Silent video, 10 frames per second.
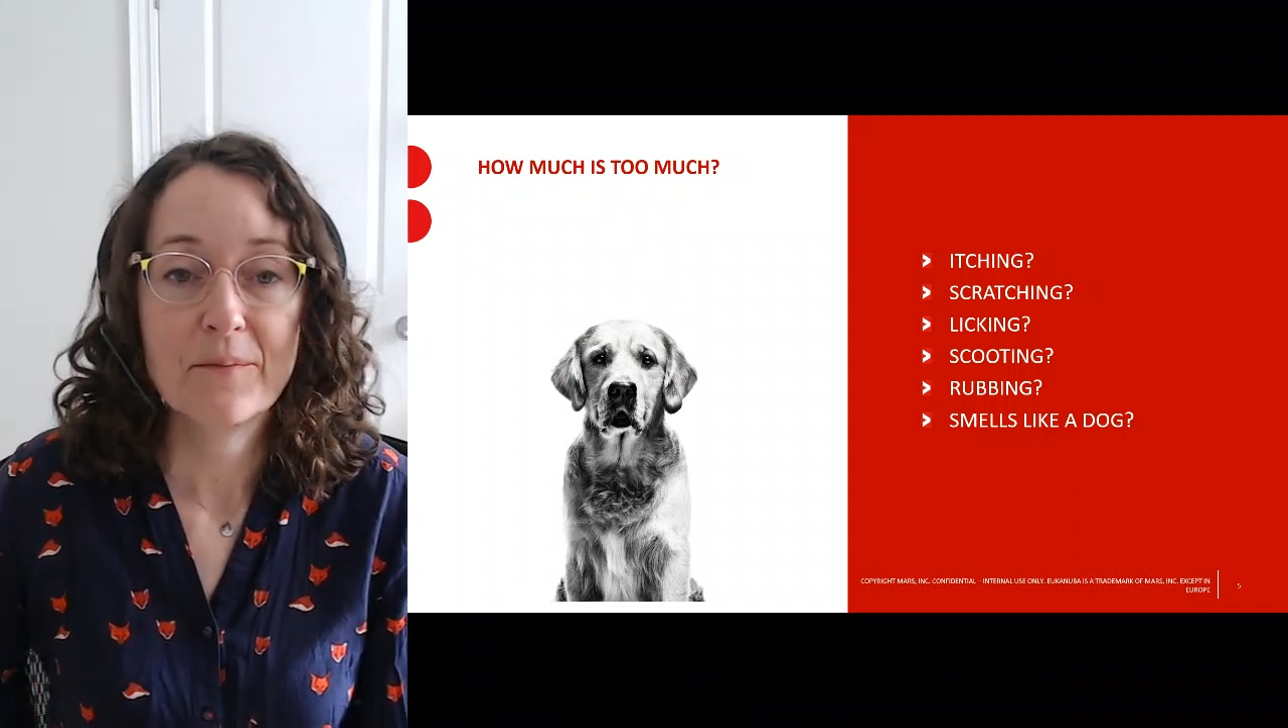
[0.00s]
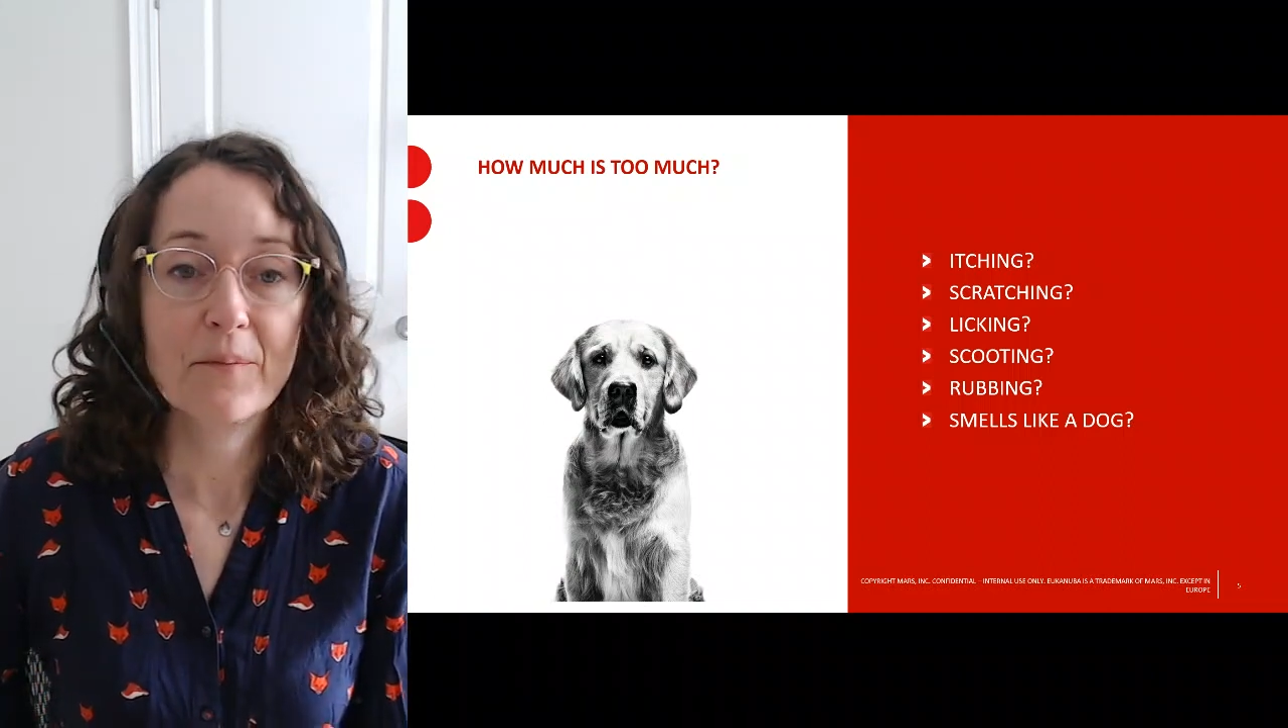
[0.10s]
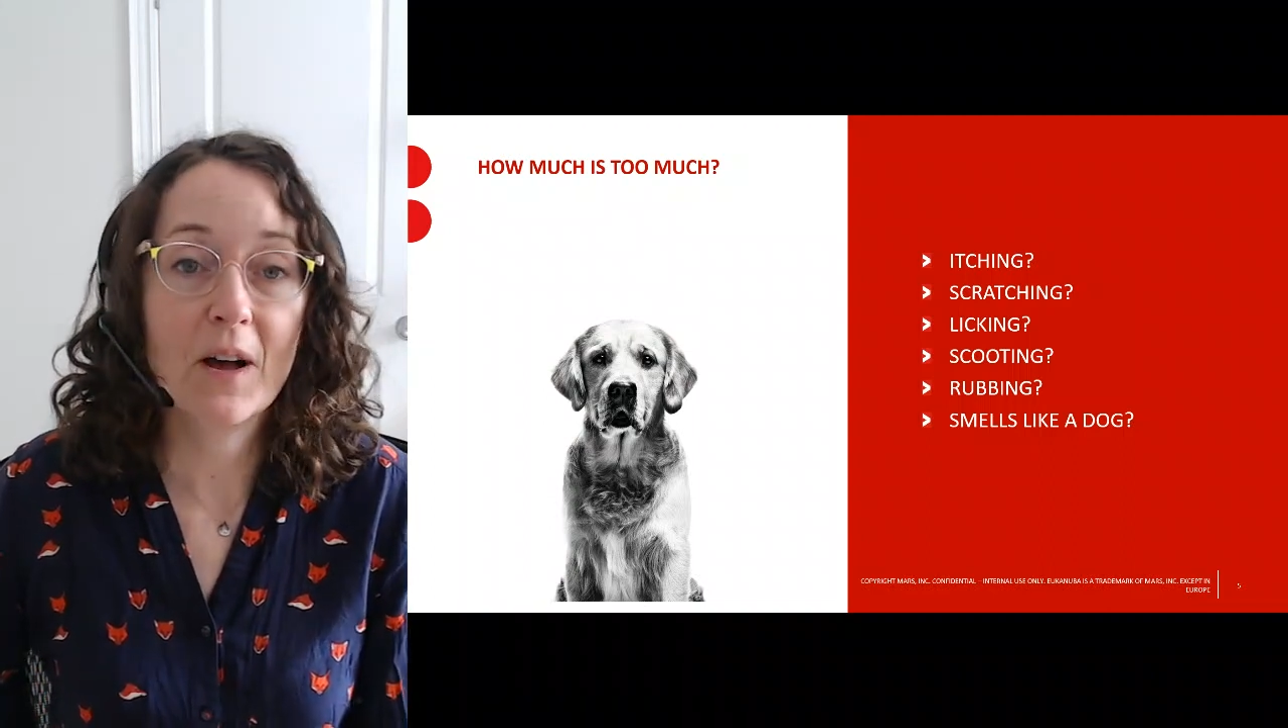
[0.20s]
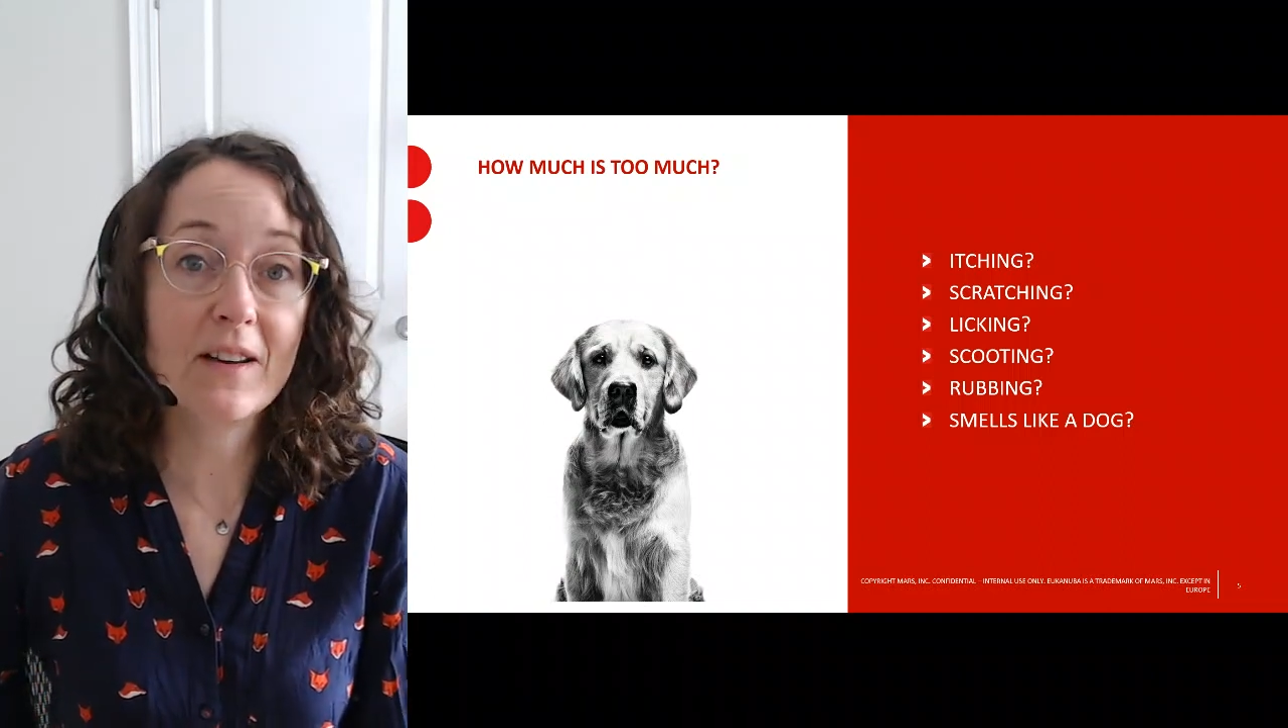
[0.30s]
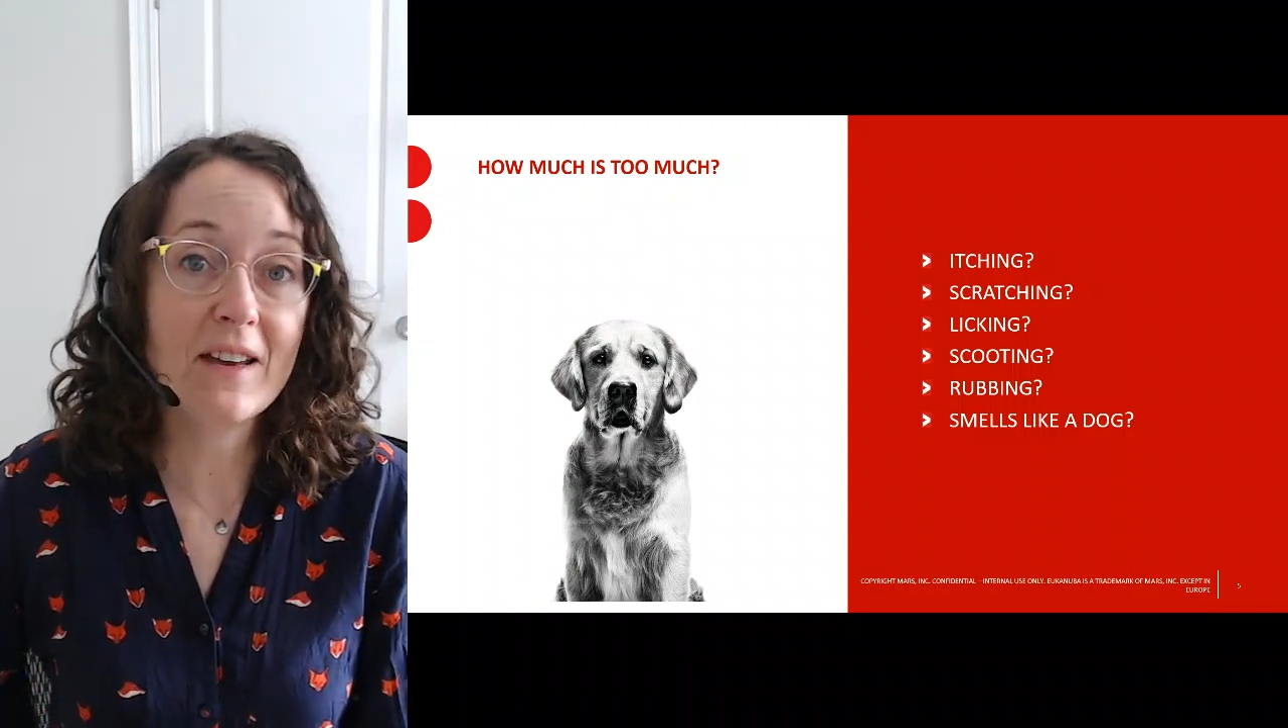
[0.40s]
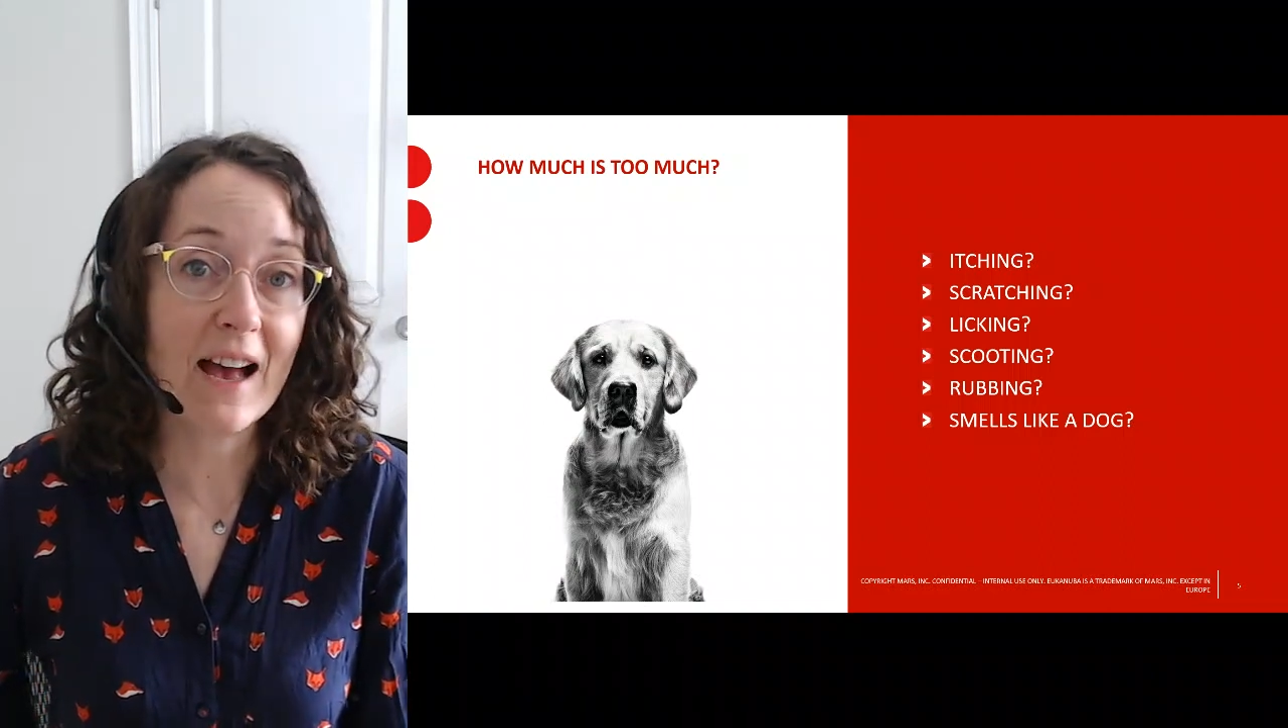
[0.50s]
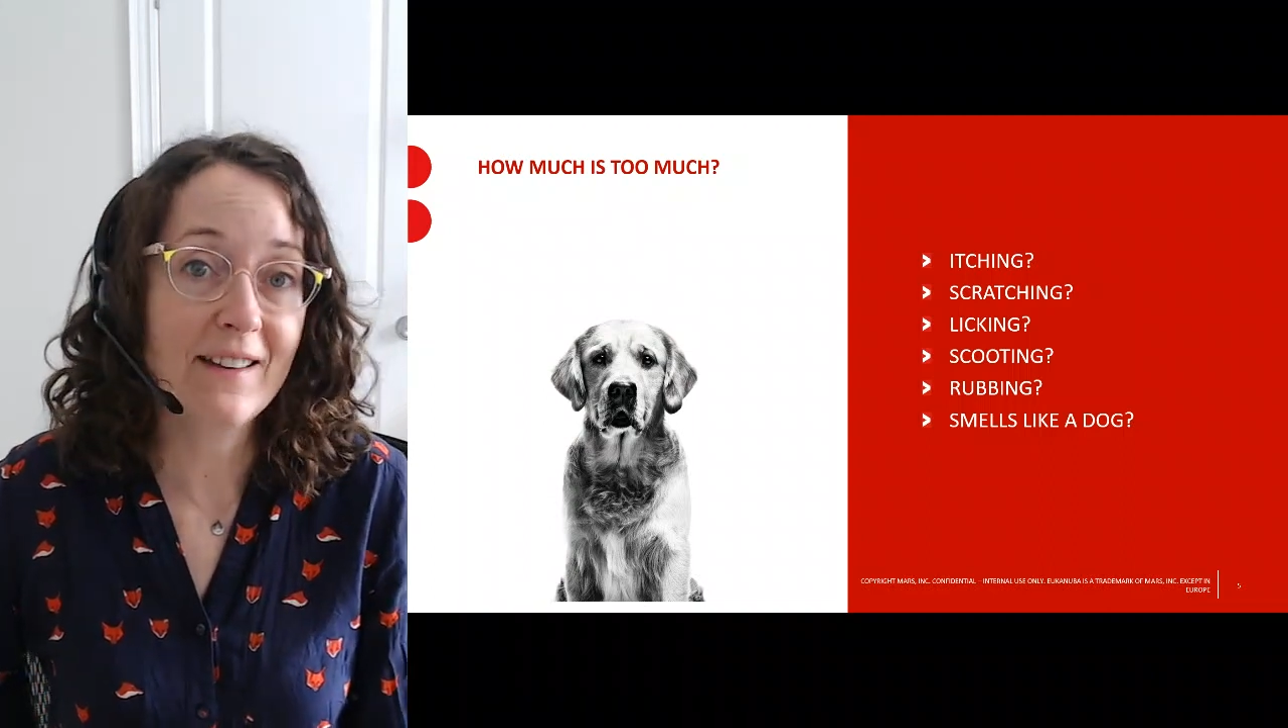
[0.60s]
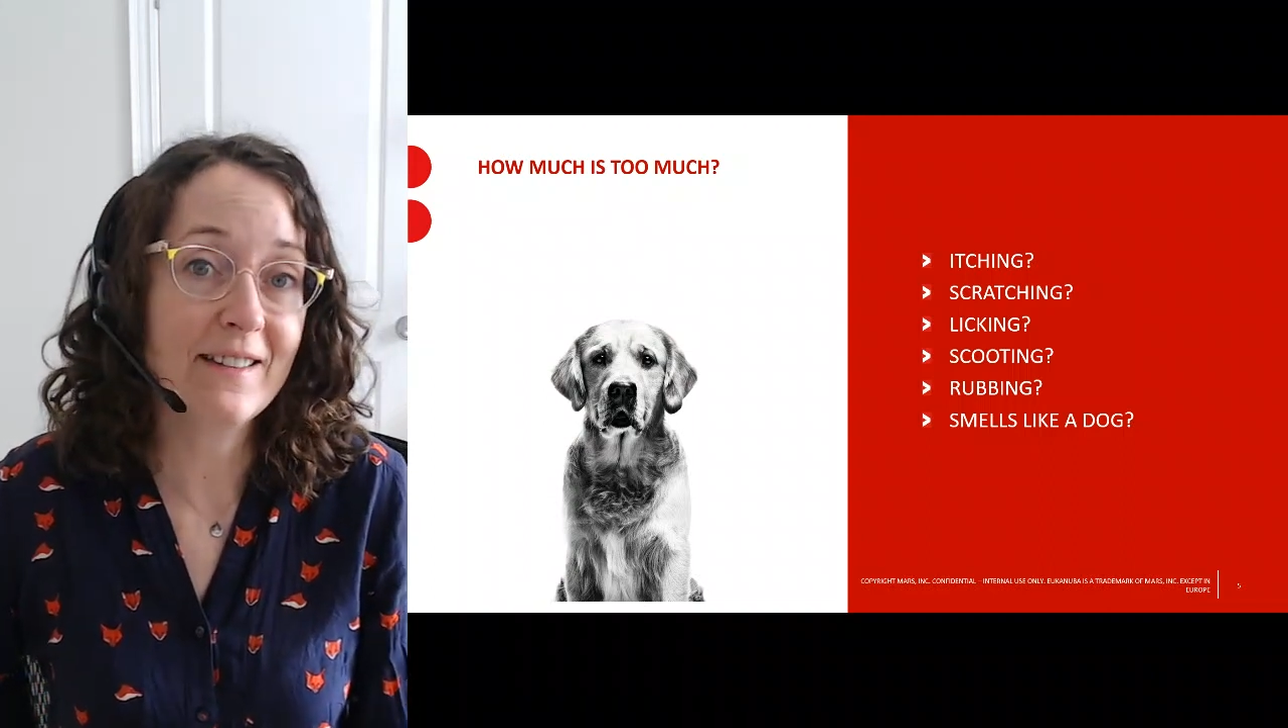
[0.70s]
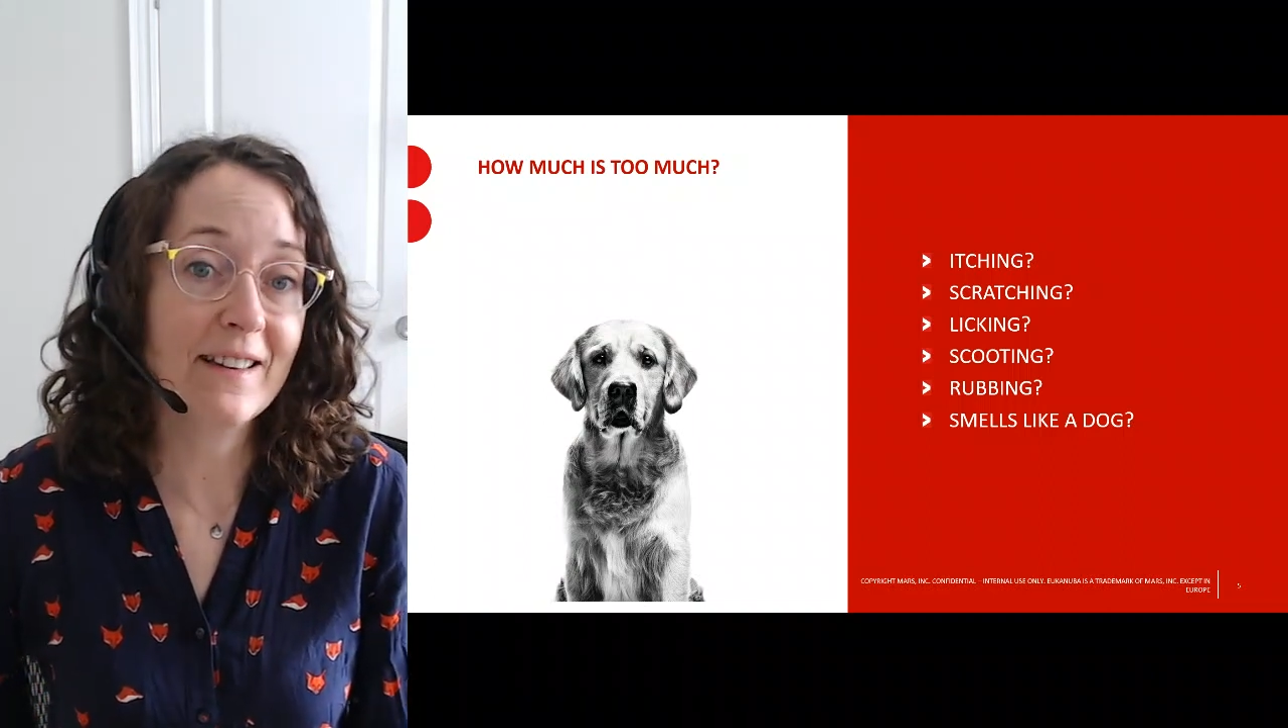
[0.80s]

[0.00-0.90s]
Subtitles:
Well, yes,